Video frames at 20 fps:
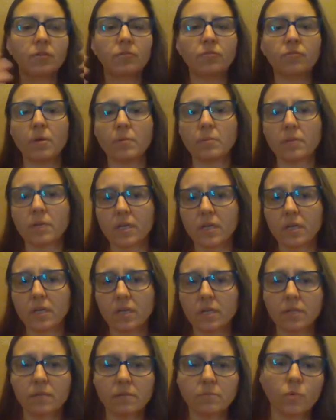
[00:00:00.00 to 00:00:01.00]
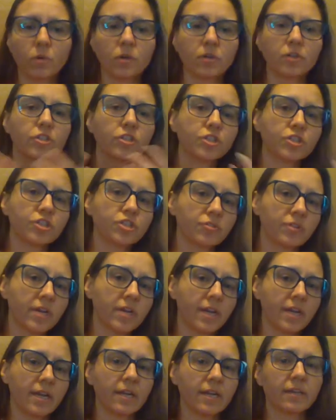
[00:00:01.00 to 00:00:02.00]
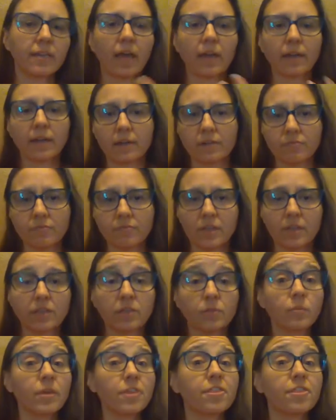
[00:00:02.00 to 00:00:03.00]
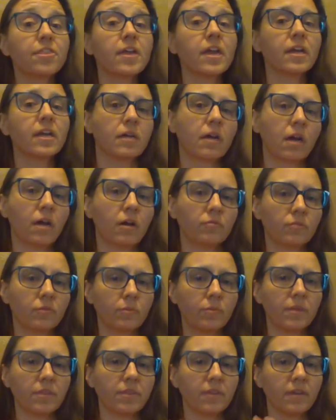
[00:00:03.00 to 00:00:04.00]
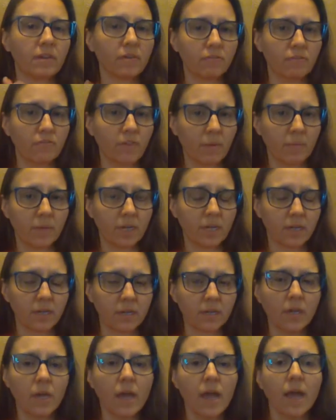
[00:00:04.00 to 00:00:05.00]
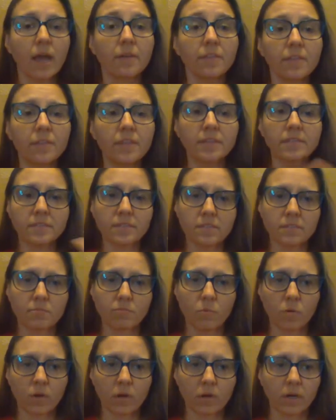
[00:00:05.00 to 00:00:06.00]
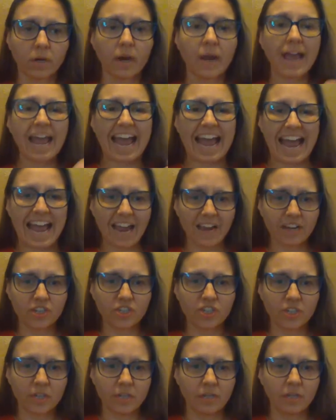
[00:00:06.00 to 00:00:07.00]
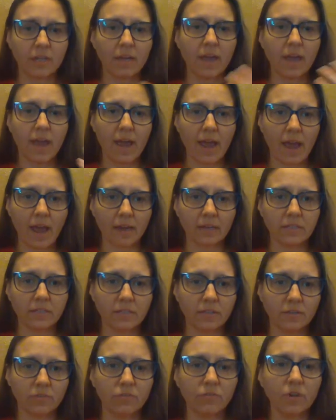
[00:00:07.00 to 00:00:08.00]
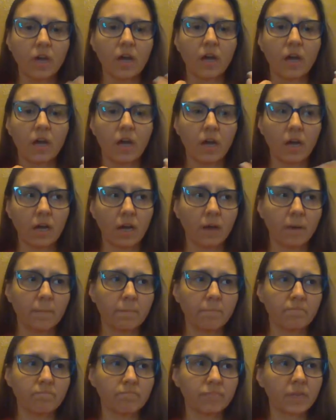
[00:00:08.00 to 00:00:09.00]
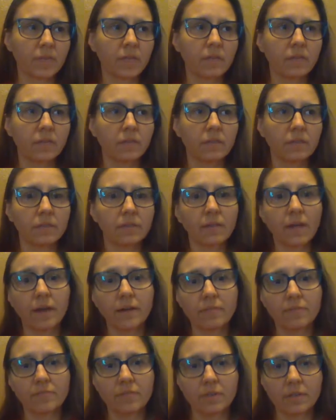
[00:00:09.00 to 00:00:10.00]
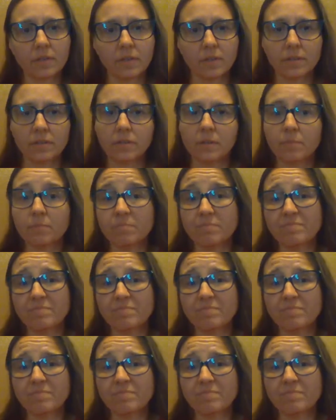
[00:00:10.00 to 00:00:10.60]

feminine, more nurturing, that kind of thing that we think of when we think of feminine. This is more action, active, kind of the